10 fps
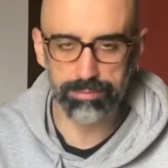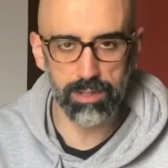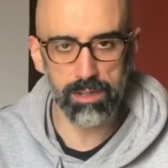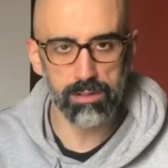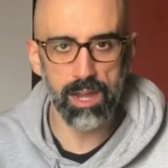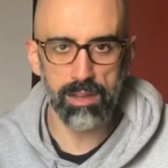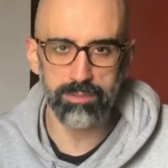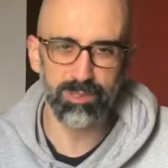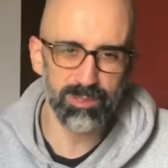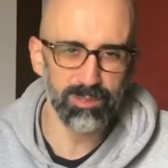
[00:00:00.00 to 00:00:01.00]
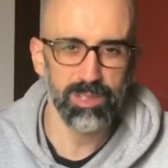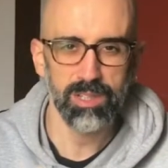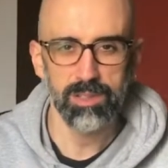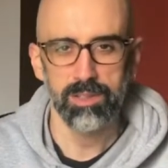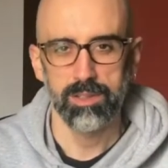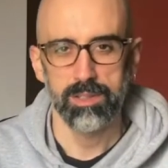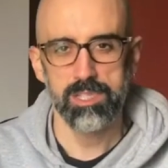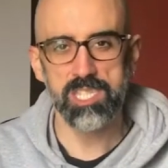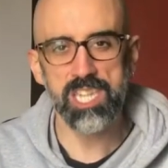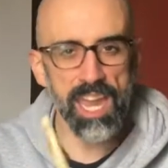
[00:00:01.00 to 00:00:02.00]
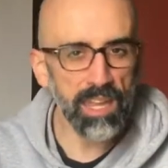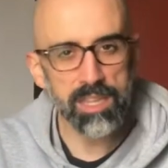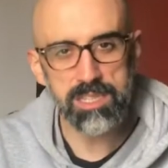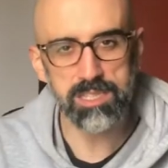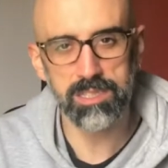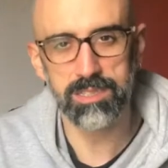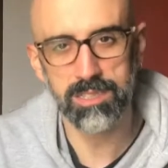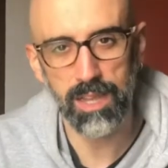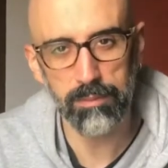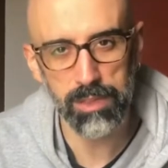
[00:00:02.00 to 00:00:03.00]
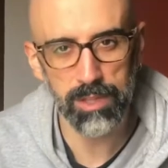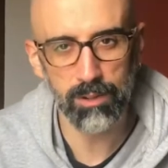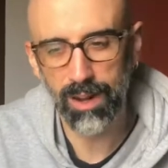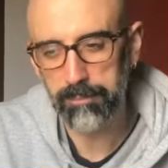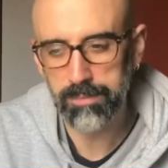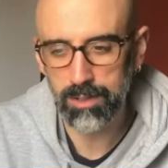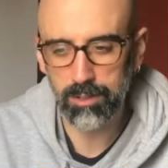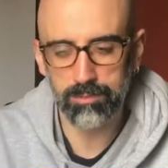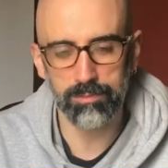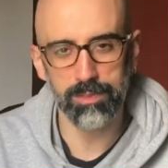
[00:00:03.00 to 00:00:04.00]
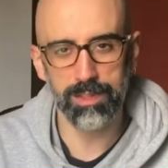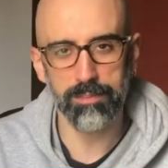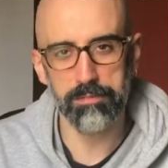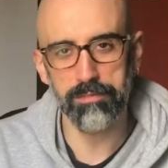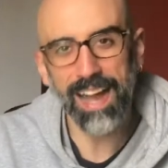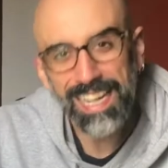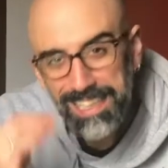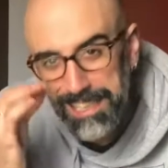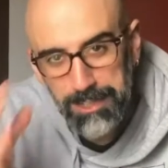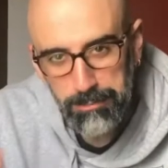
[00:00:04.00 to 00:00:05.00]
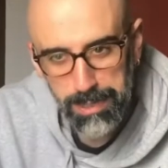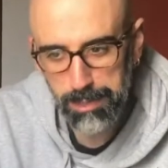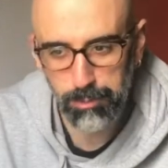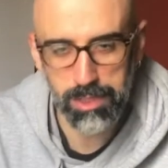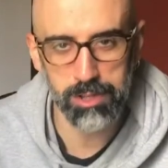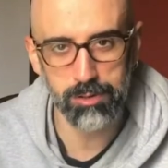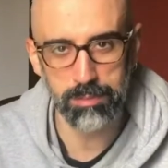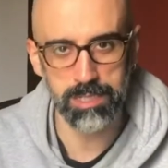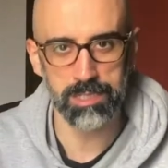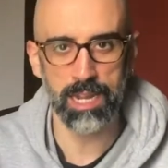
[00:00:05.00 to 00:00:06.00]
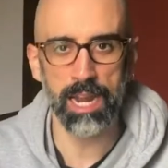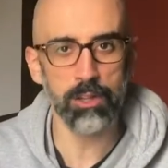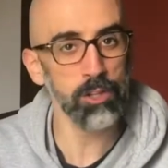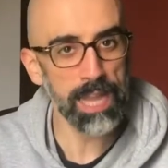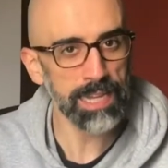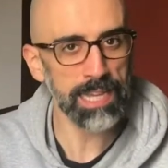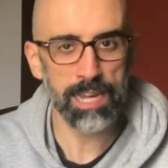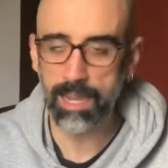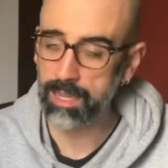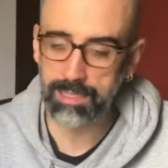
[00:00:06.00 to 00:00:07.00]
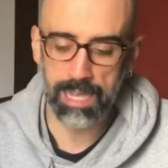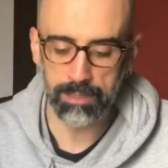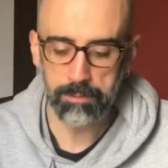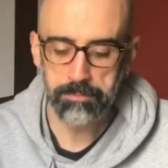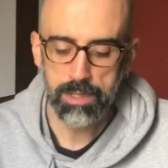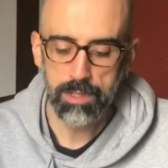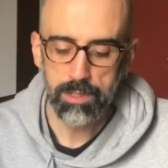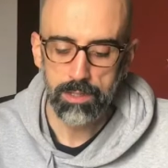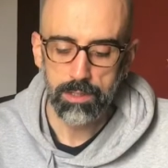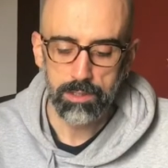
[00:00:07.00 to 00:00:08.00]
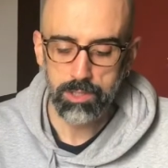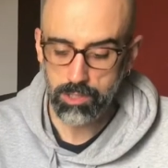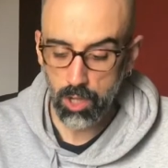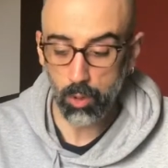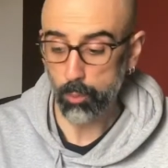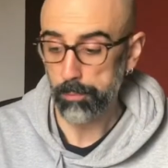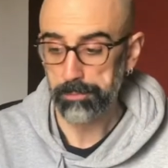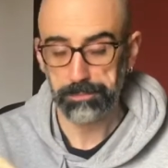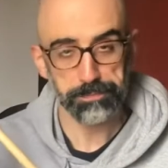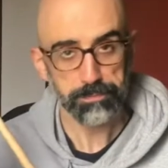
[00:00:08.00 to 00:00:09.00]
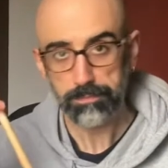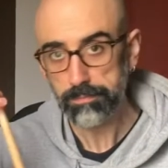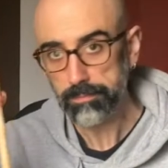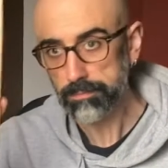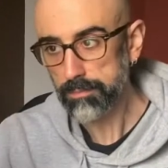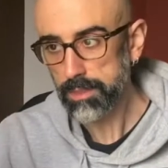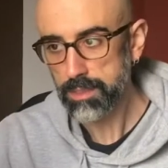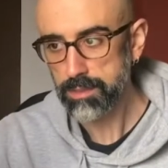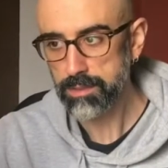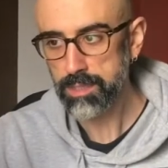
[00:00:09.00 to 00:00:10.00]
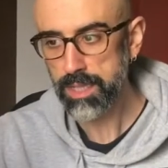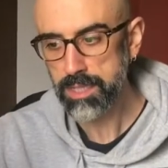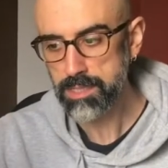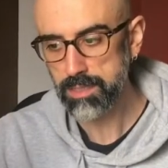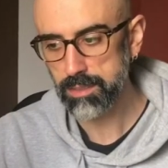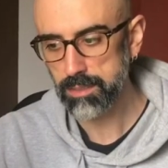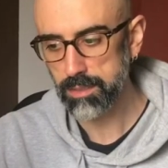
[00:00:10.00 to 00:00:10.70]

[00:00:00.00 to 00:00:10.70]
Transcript: I'm gonna have to change something, or I'm gonna fight a little bit with the drumstick, and I don't like that. I hate that. So this